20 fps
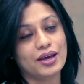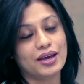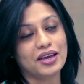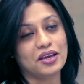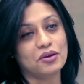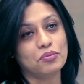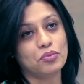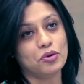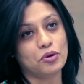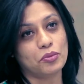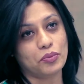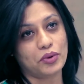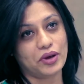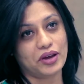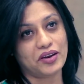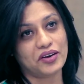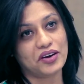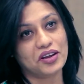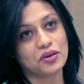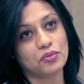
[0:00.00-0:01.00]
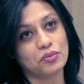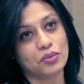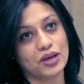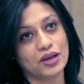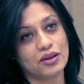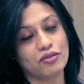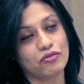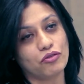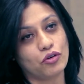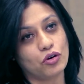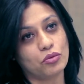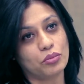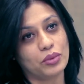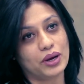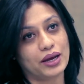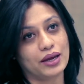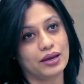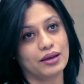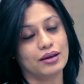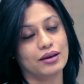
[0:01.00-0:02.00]
in preparing me for
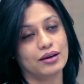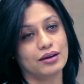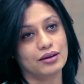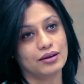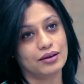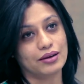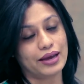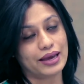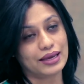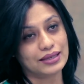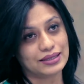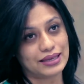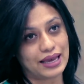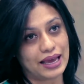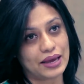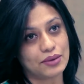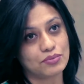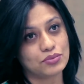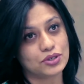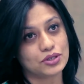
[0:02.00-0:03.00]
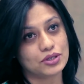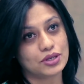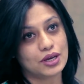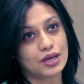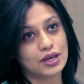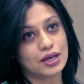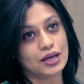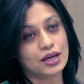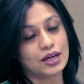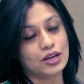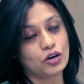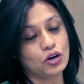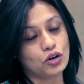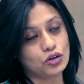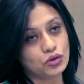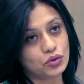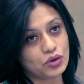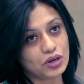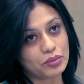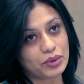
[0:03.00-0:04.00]
my exams,
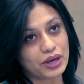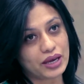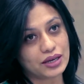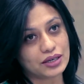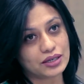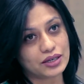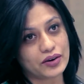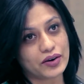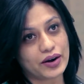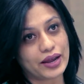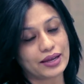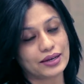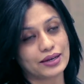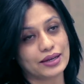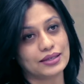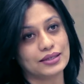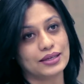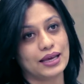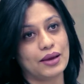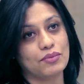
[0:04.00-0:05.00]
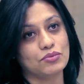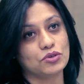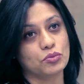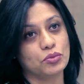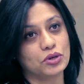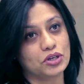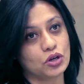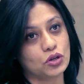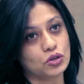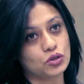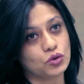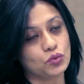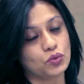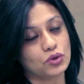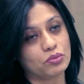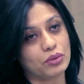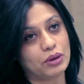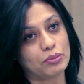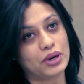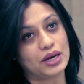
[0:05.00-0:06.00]
not only my undergrad exams, but also
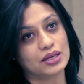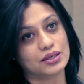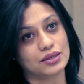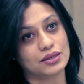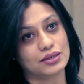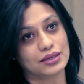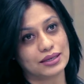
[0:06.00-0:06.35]
with my master's